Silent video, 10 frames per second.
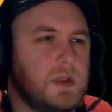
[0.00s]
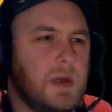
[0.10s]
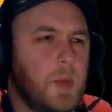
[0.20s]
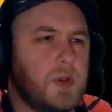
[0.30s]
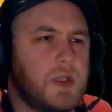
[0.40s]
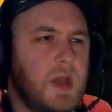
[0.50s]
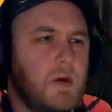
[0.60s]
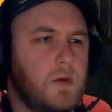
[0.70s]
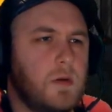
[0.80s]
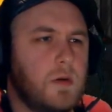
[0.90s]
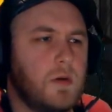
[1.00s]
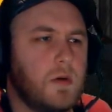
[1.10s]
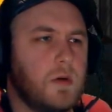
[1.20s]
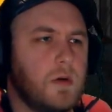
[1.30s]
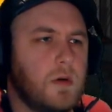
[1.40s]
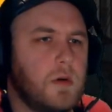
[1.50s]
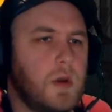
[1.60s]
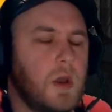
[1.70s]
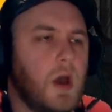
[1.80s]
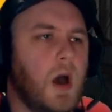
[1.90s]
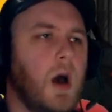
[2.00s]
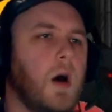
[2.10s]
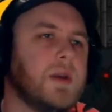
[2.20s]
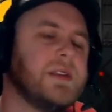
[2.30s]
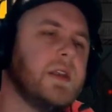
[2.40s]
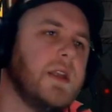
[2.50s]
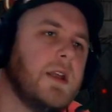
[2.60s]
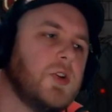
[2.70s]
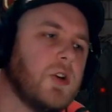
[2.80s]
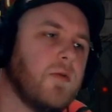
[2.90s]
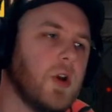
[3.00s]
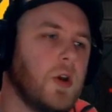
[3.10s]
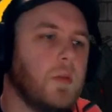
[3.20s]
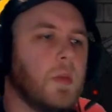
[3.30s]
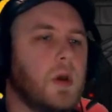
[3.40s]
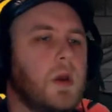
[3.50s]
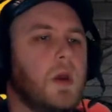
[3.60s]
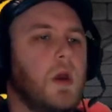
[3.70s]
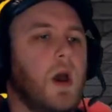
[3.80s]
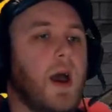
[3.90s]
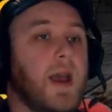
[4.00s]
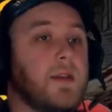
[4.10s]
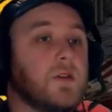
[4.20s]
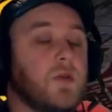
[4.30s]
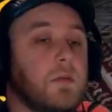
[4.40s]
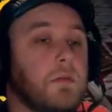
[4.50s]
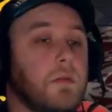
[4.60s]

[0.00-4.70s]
Is that a boss now? Oh, it's the ninja room. I hate this room.